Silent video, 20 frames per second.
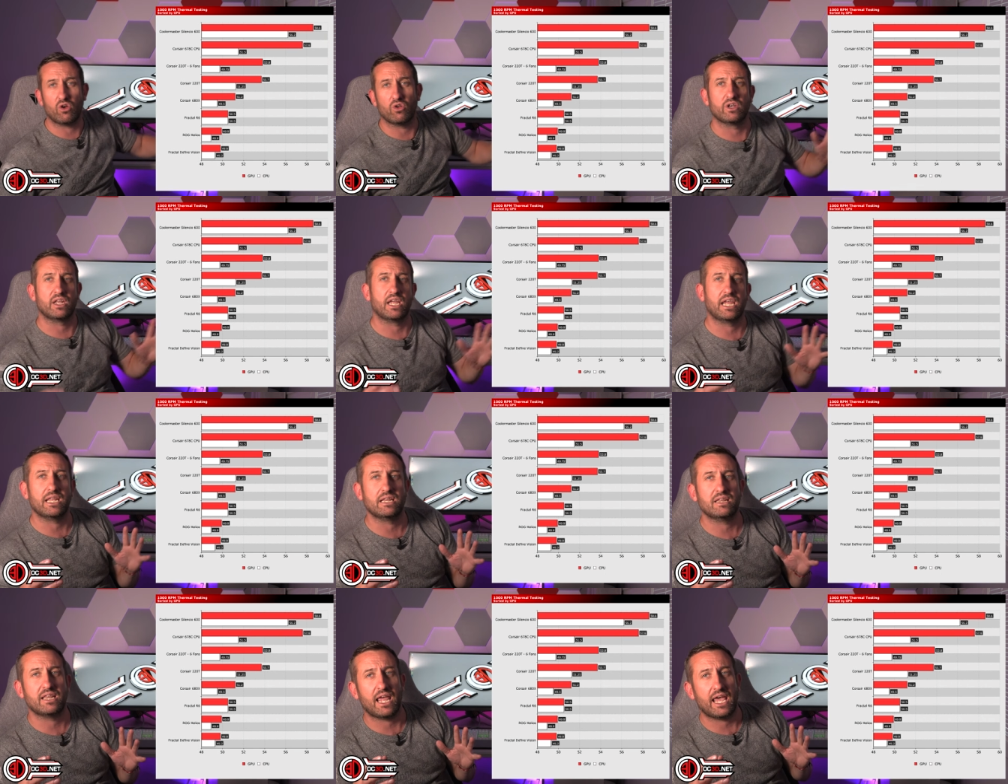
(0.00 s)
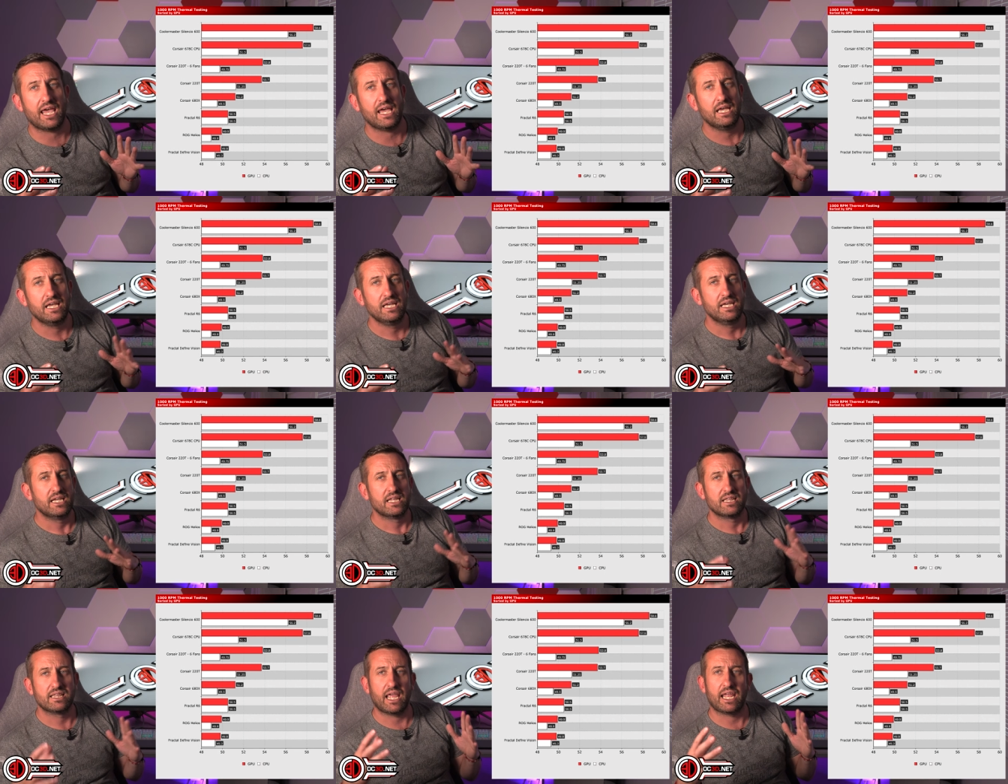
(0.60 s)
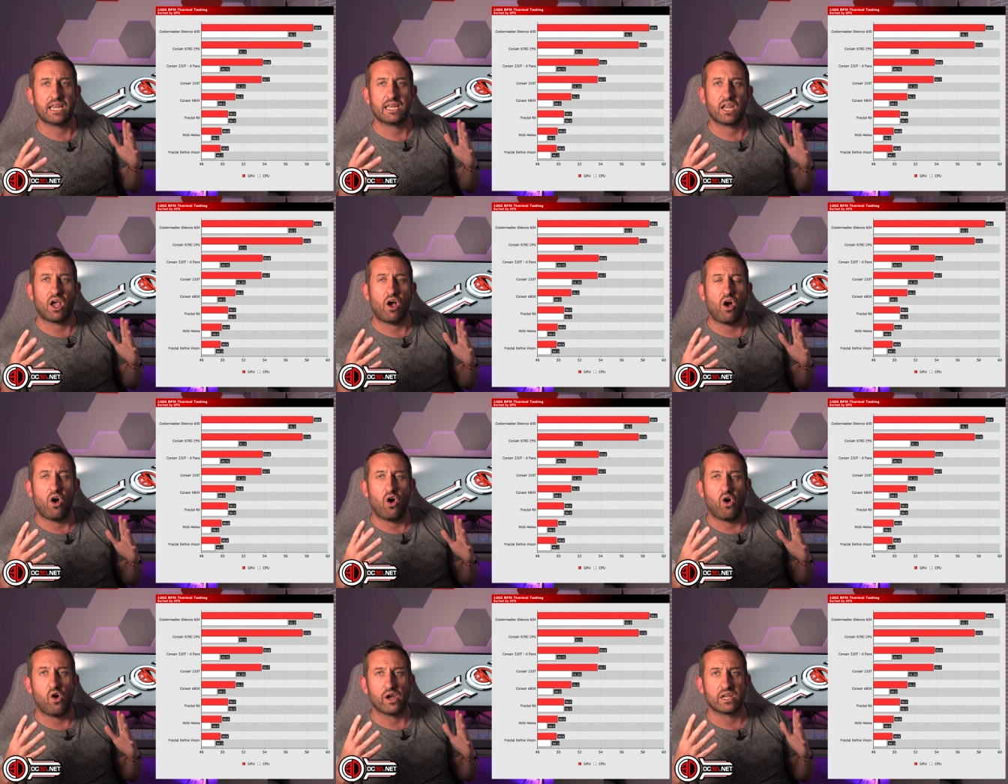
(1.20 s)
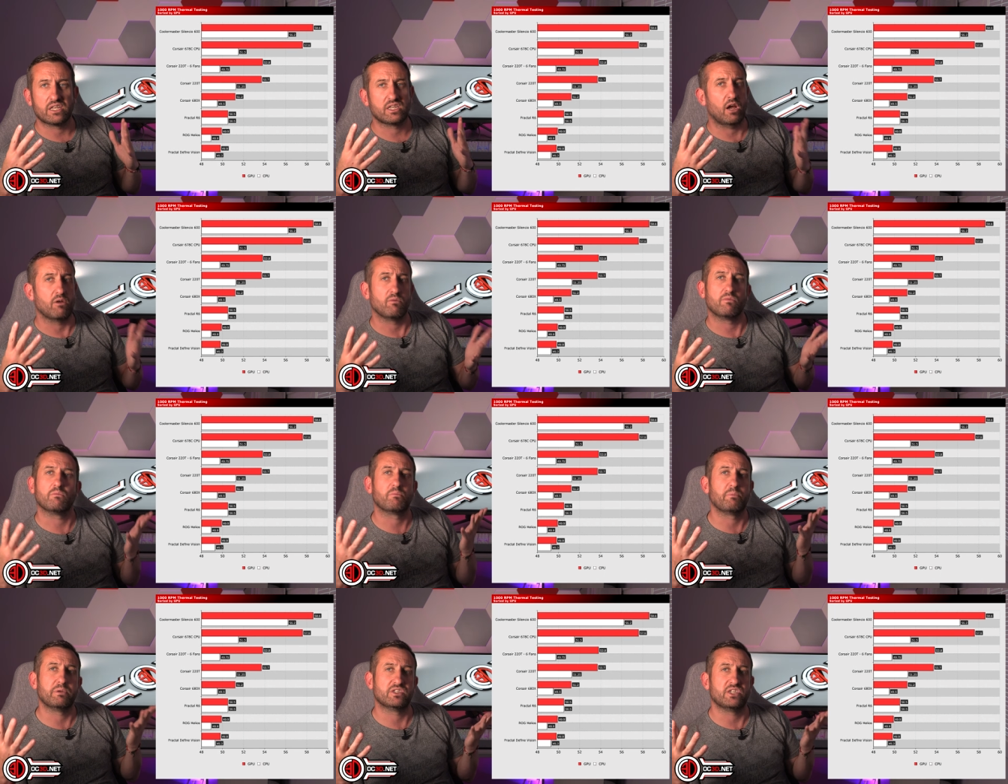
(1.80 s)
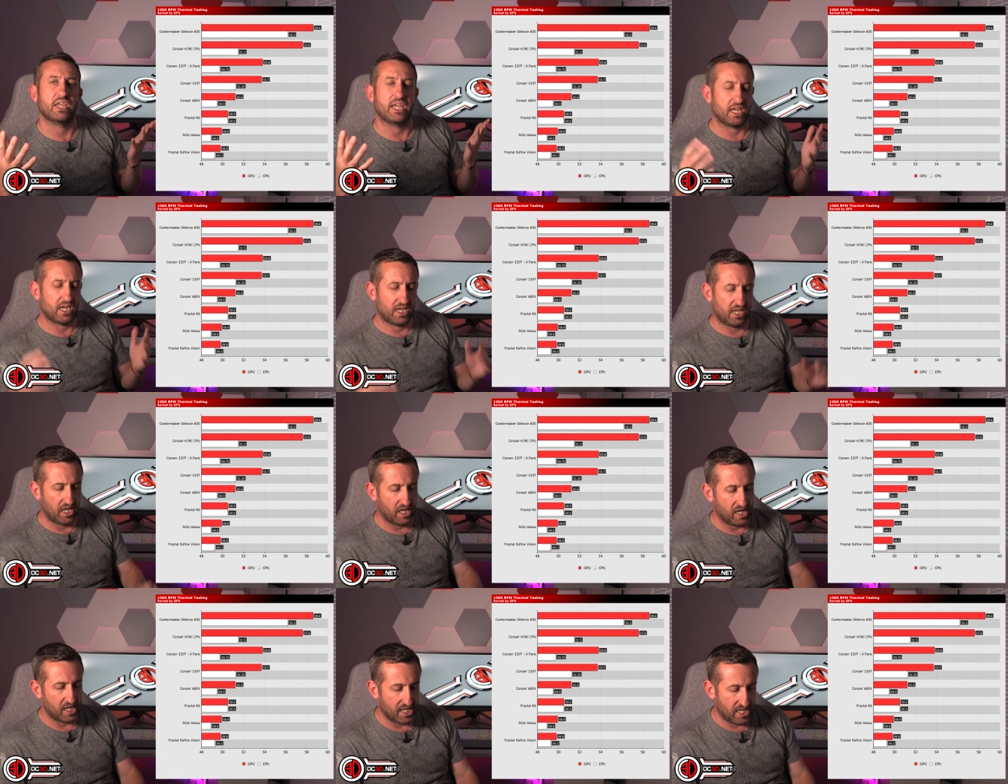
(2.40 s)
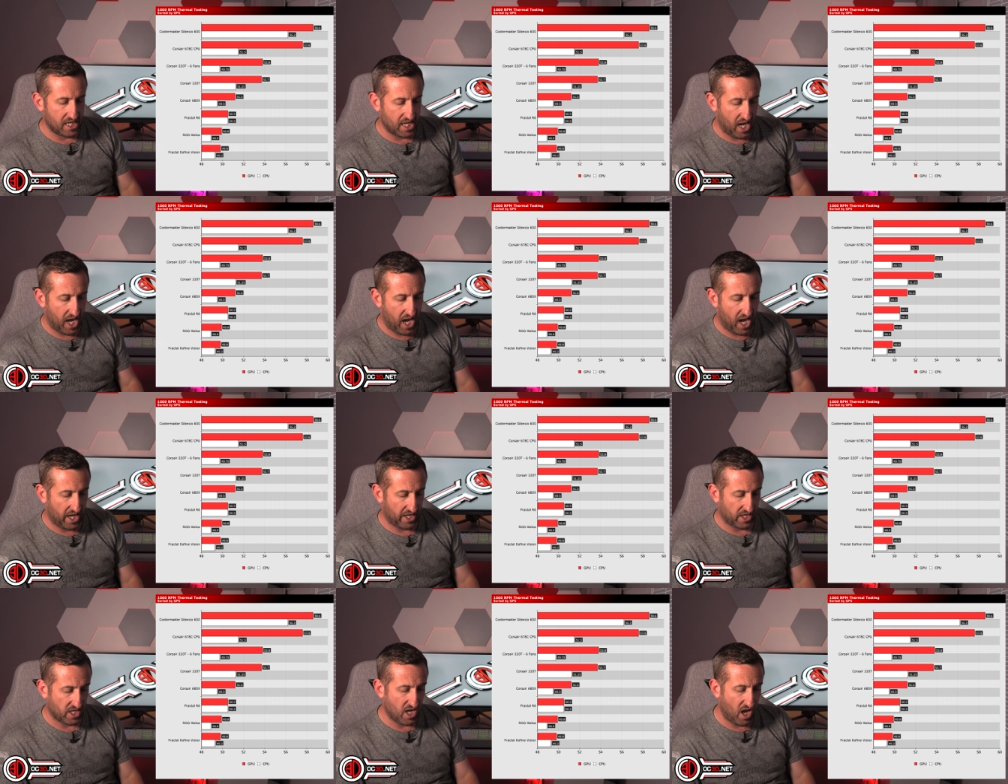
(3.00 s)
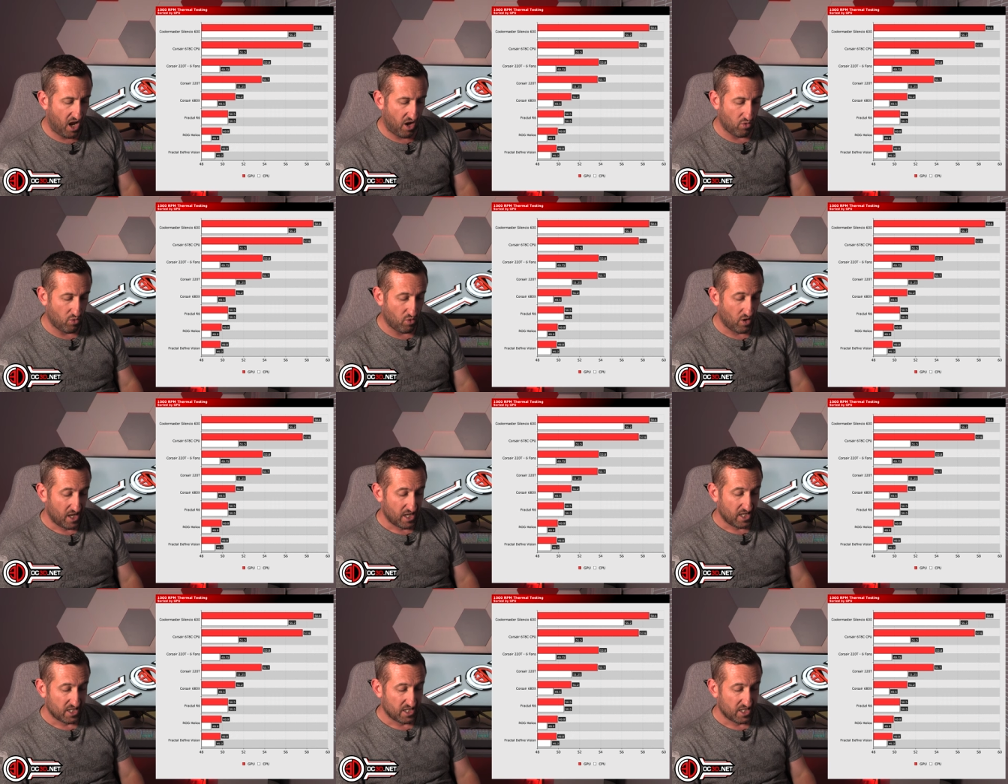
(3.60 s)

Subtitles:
on in there, then I don't particularly know.